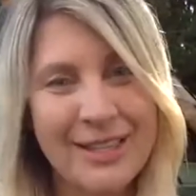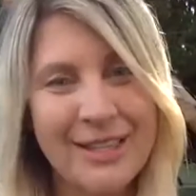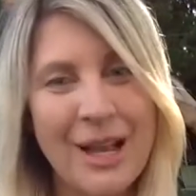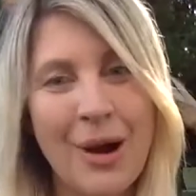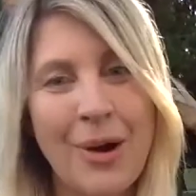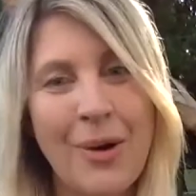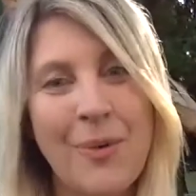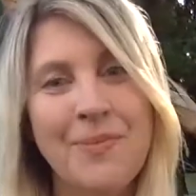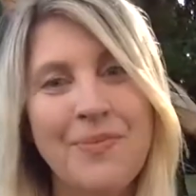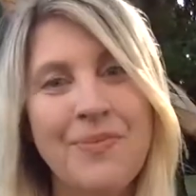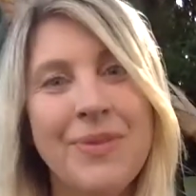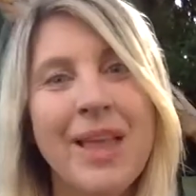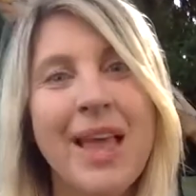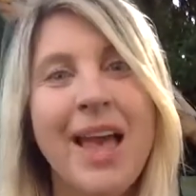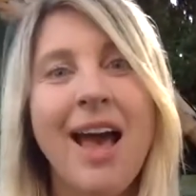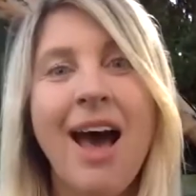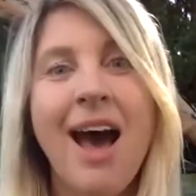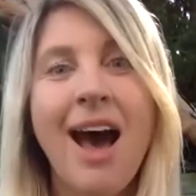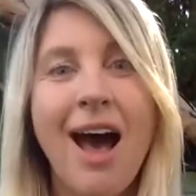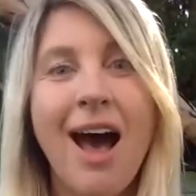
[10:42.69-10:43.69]
So
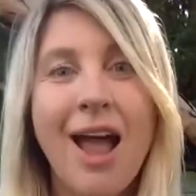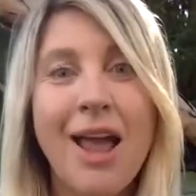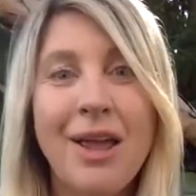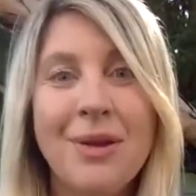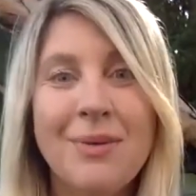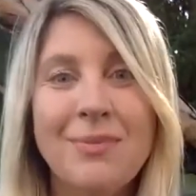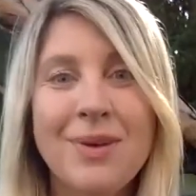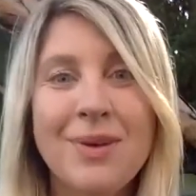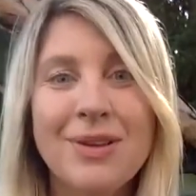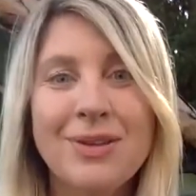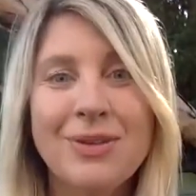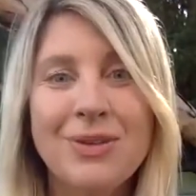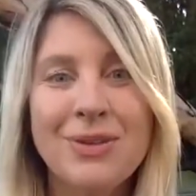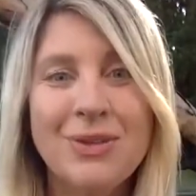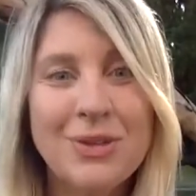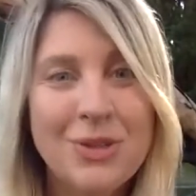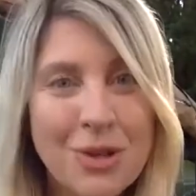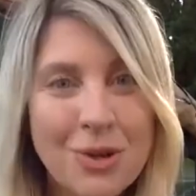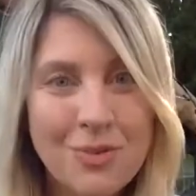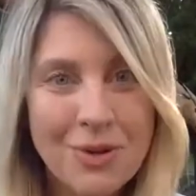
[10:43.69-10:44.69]
I am
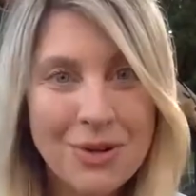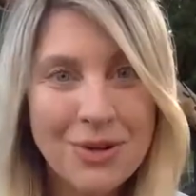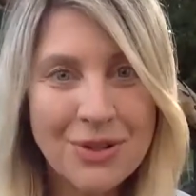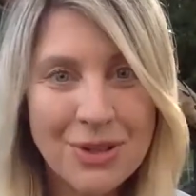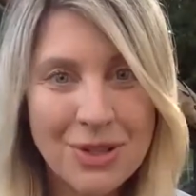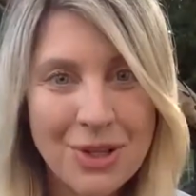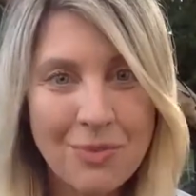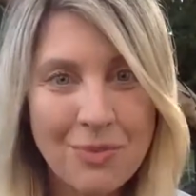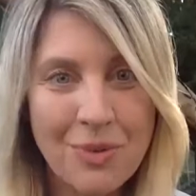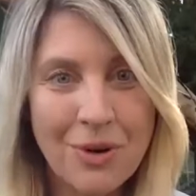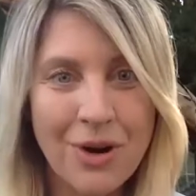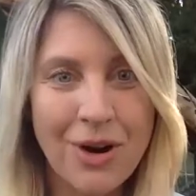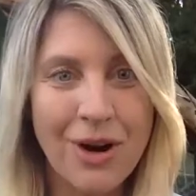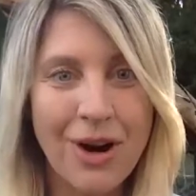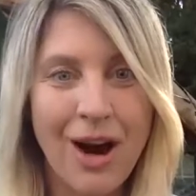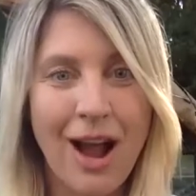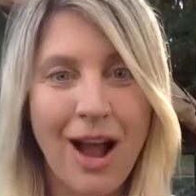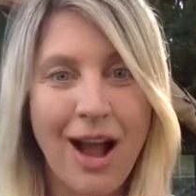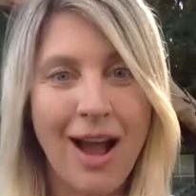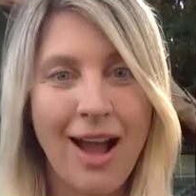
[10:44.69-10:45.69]
super, super
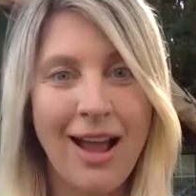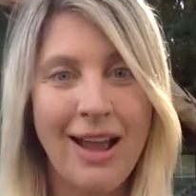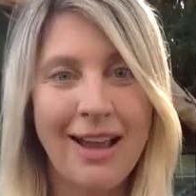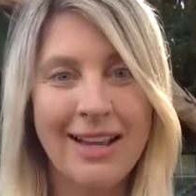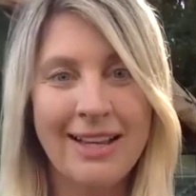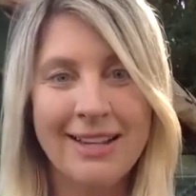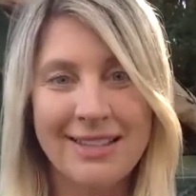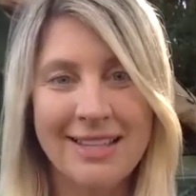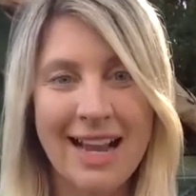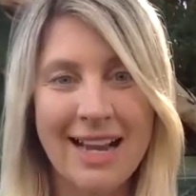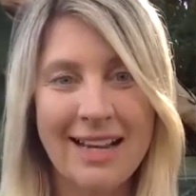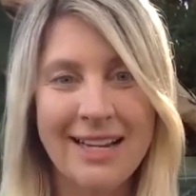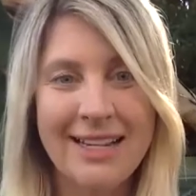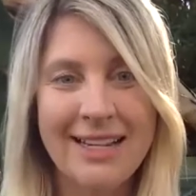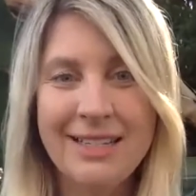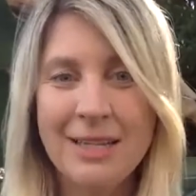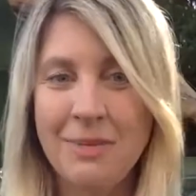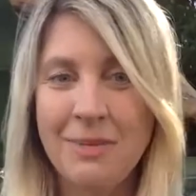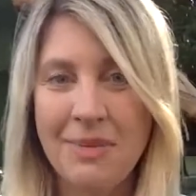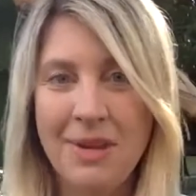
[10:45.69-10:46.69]
excited
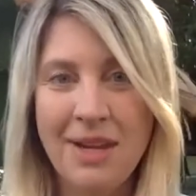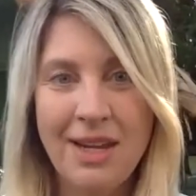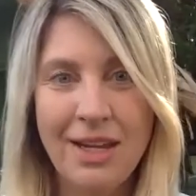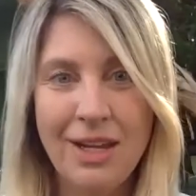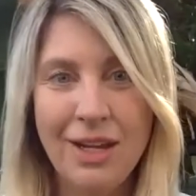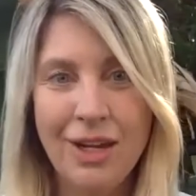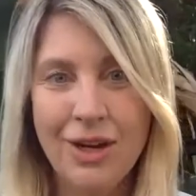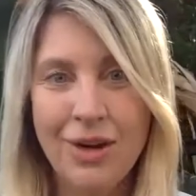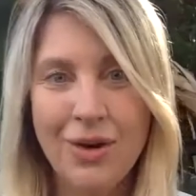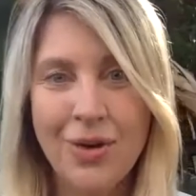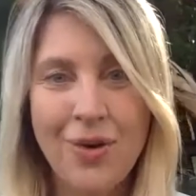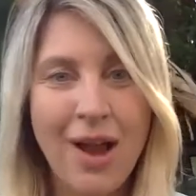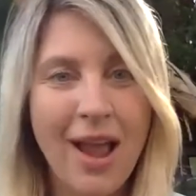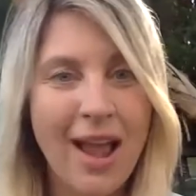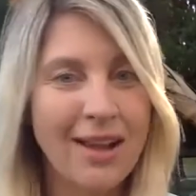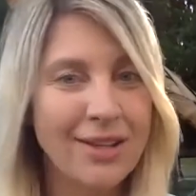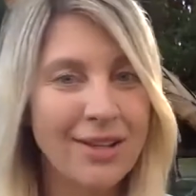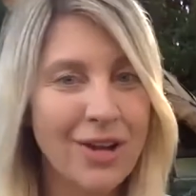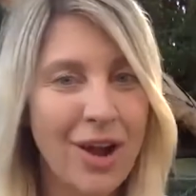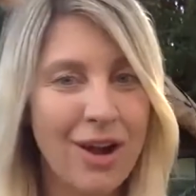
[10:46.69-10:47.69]
to meet you
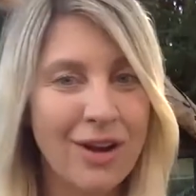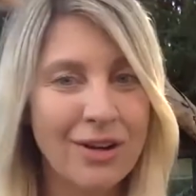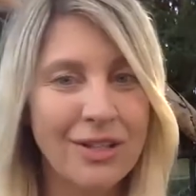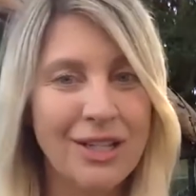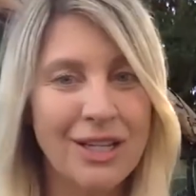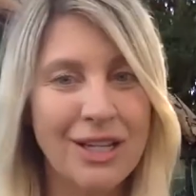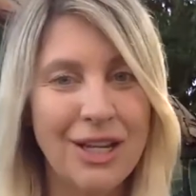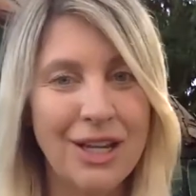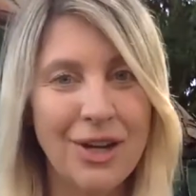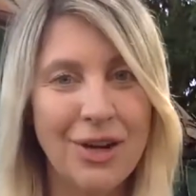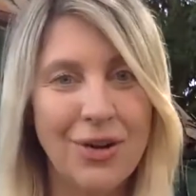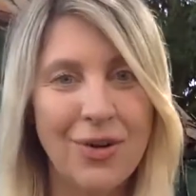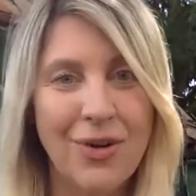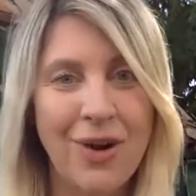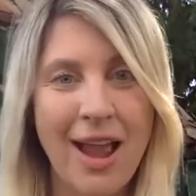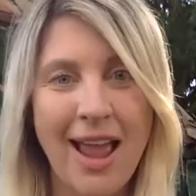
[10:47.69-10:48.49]
and talk to you,